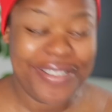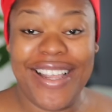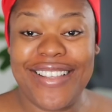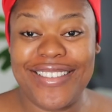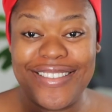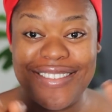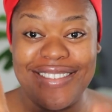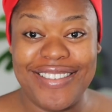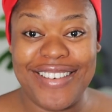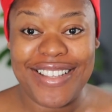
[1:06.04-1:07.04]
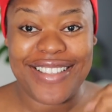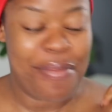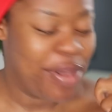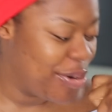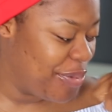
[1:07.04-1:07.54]
let's
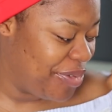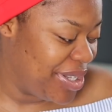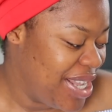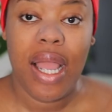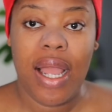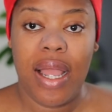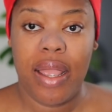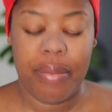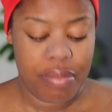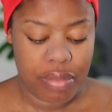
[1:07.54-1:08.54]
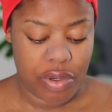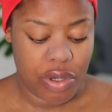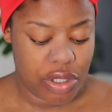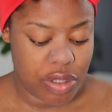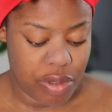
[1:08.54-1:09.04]
start makeup first. I'm
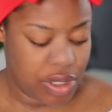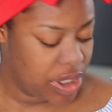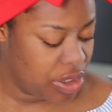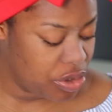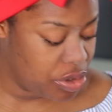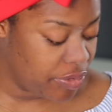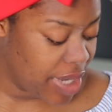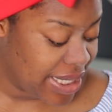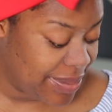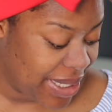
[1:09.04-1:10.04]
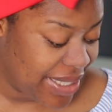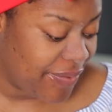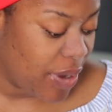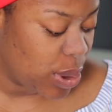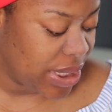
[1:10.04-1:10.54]
going to be using the Juvia's Place
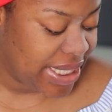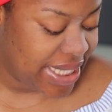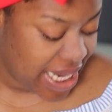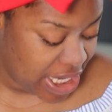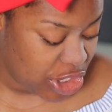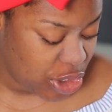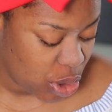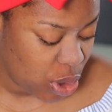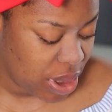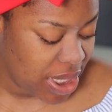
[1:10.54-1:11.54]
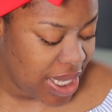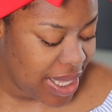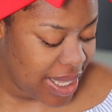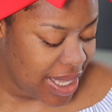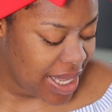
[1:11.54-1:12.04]
foundation,
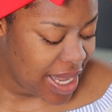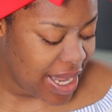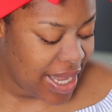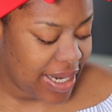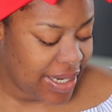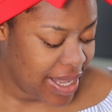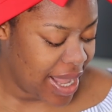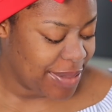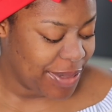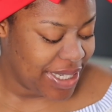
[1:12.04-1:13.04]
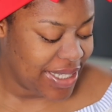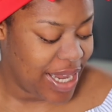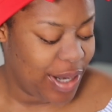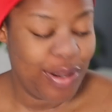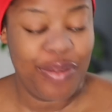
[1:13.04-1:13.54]
and as much as
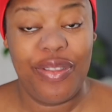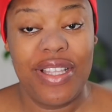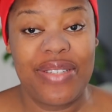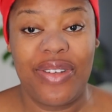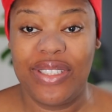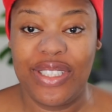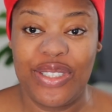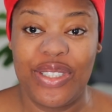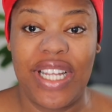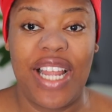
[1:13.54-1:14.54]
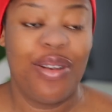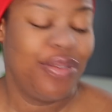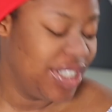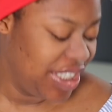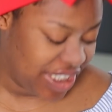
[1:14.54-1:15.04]
I love this foundation, I
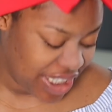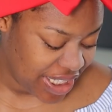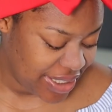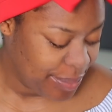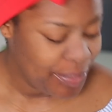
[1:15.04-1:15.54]
love the shade.